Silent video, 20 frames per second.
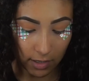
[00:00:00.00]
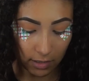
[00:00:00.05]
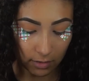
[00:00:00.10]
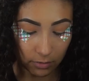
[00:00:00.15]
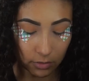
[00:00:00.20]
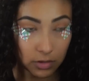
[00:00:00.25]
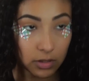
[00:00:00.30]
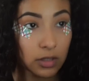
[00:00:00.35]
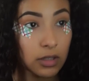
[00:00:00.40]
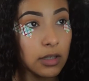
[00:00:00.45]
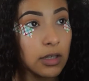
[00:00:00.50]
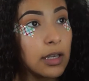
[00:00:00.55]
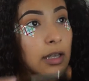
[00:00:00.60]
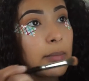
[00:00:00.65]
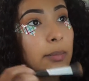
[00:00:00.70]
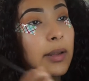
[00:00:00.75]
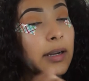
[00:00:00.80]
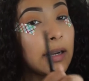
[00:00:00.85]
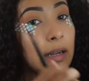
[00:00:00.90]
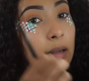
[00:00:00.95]
and I'm just gonna
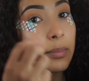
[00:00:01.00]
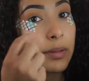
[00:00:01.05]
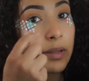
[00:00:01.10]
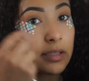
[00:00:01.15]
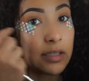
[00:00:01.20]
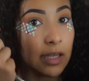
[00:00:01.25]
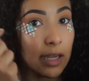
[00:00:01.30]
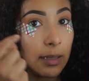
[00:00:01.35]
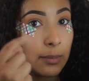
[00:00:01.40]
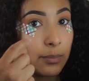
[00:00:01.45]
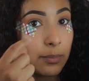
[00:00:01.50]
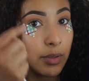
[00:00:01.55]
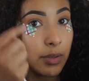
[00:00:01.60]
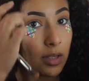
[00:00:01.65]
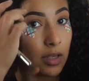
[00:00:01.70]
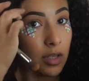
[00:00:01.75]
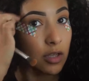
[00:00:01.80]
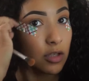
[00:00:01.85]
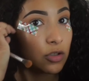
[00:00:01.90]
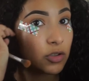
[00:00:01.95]
keep, and I apply tape
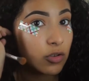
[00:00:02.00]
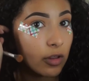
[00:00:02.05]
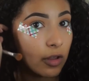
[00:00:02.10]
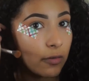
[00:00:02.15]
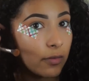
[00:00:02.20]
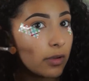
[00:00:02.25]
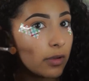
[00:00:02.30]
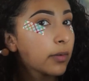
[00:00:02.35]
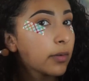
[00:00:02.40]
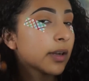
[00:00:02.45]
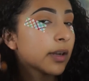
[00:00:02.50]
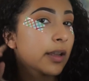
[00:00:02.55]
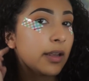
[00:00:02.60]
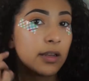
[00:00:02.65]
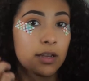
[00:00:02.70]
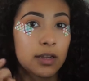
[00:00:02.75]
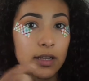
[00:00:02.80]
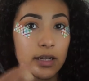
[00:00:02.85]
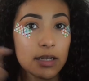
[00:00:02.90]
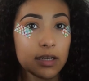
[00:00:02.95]
so that way when
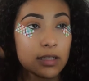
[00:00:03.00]
I